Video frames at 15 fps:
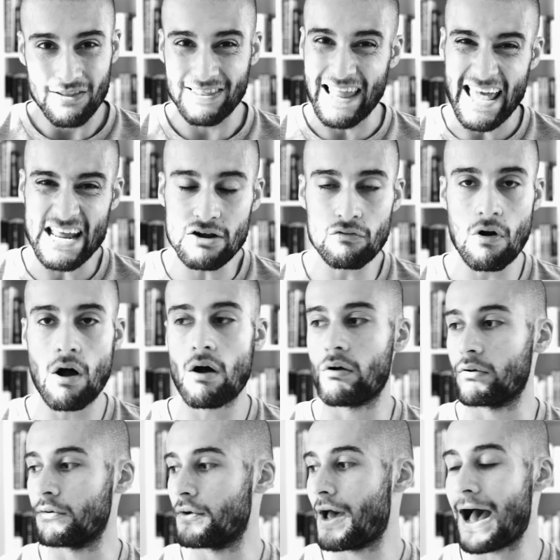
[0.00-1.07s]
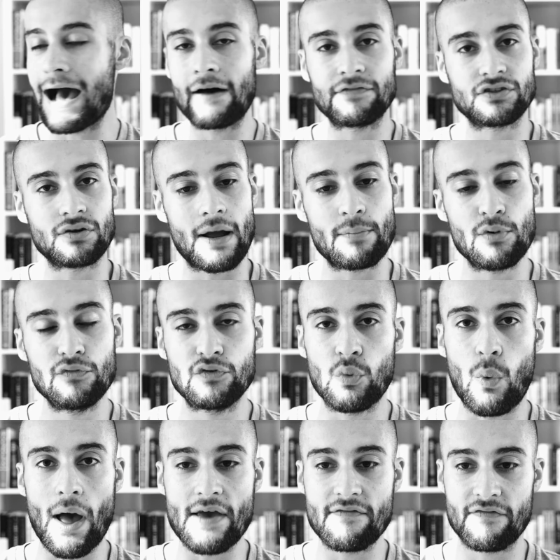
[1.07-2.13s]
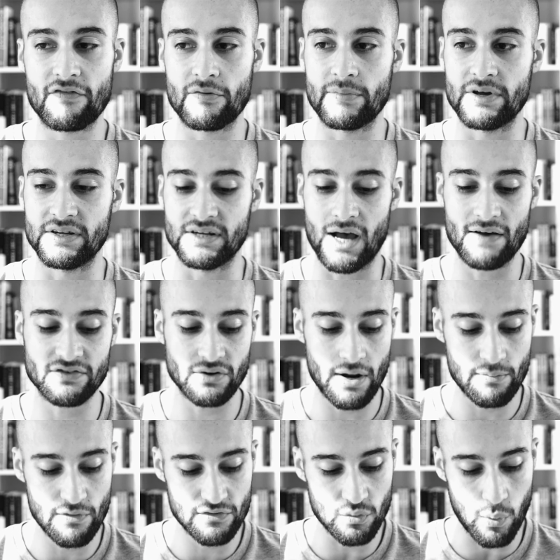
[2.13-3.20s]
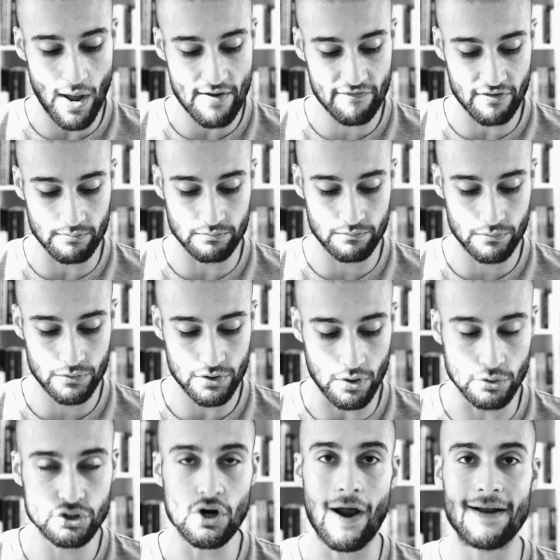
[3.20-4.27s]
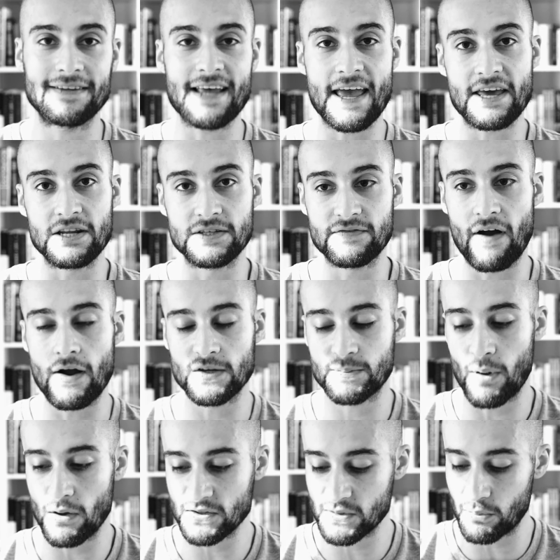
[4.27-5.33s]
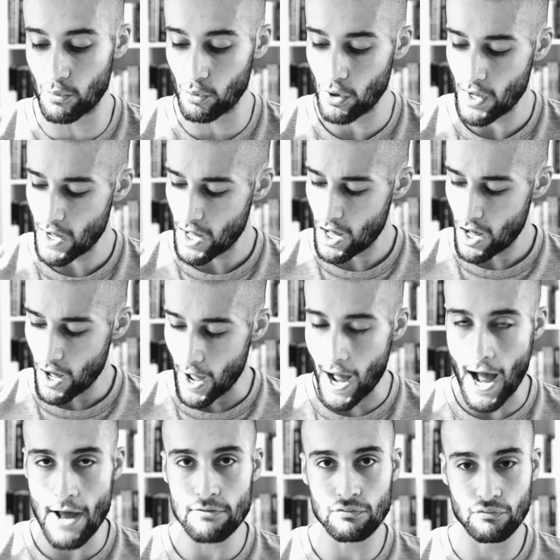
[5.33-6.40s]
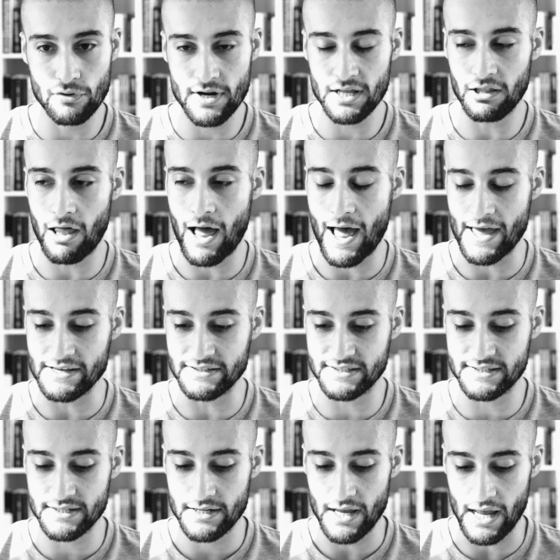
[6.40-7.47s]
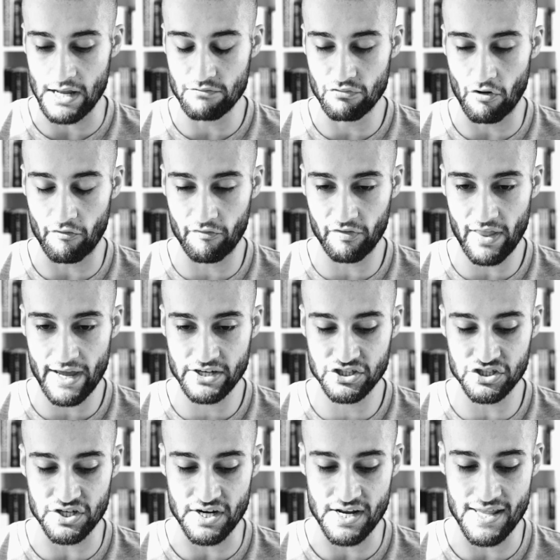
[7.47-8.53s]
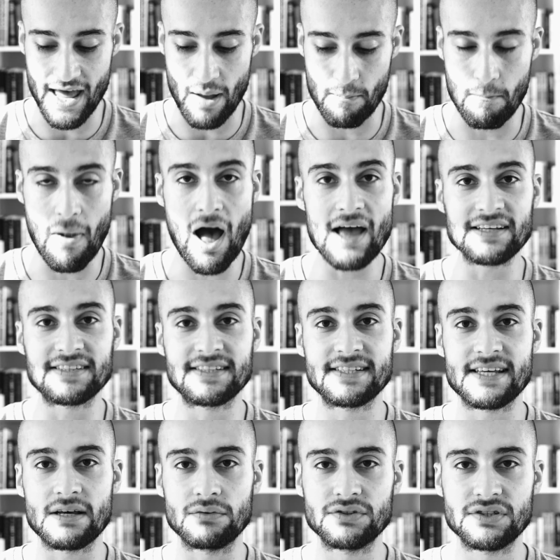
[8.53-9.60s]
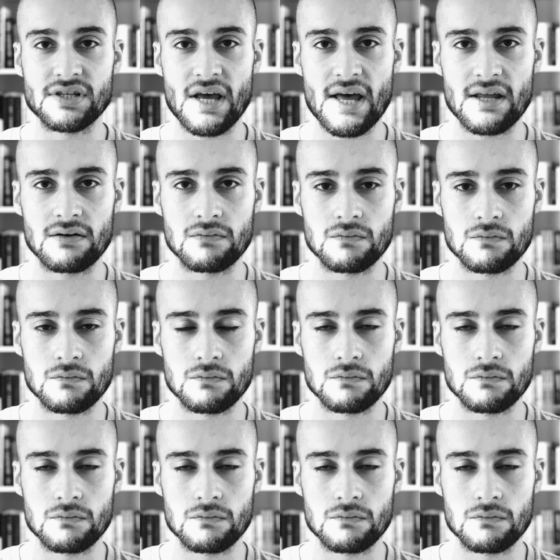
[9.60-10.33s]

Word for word: later on, after I moved away from it, after I moved away from, you know, trying to take it as far as possible, I realized in reflection that my skill set,